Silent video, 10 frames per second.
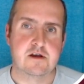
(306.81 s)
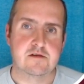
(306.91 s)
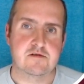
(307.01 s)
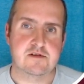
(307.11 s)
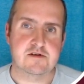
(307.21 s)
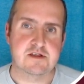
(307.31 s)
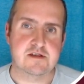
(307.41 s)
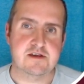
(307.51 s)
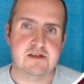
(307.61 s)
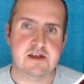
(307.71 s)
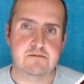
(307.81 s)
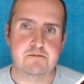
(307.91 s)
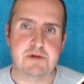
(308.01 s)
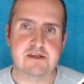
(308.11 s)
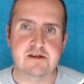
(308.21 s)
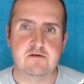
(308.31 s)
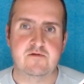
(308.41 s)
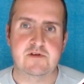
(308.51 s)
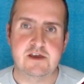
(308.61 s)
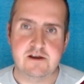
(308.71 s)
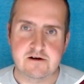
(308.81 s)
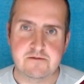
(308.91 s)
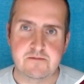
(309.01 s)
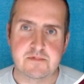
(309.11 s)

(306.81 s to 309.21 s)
just you can see that button over here.